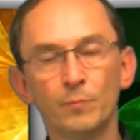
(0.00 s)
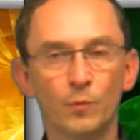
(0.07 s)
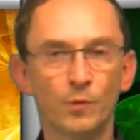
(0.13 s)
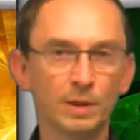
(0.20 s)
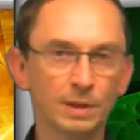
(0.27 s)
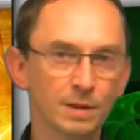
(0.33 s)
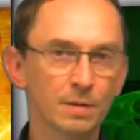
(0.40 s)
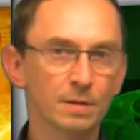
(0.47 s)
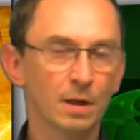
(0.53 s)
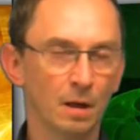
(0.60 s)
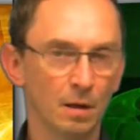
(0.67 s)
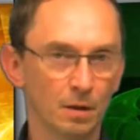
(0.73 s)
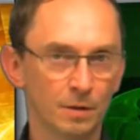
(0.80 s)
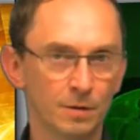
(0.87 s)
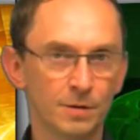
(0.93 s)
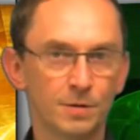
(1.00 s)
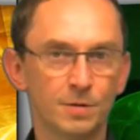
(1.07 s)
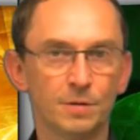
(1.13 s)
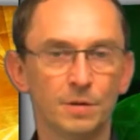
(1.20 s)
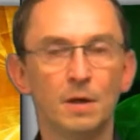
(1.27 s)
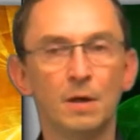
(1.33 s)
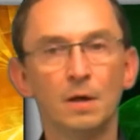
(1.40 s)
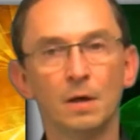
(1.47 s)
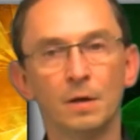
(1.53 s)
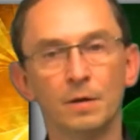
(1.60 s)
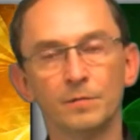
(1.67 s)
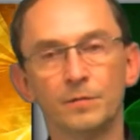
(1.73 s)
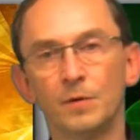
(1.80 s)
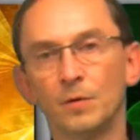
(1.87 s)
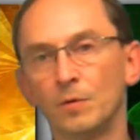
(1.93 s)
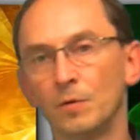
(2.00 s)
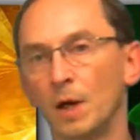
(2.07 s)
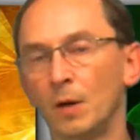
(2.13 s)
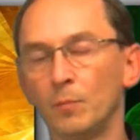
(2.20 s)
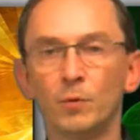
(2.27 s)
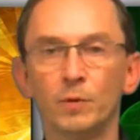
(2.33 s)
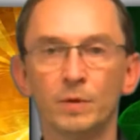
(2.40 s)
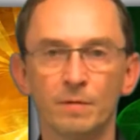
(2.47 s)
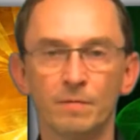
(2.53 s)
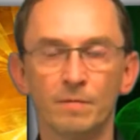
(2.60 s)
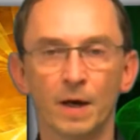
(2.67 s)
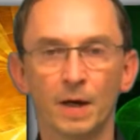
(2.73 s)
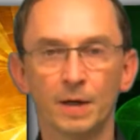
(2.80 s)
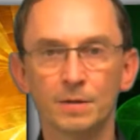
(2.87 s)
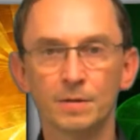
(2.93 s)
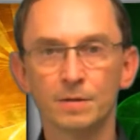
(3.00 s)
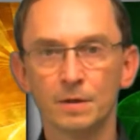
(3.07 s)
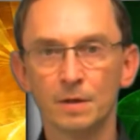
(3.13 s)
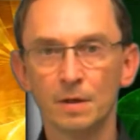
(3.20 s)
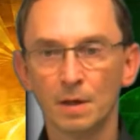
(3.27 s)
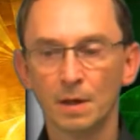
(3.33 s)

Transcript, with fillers: printed colors of your output device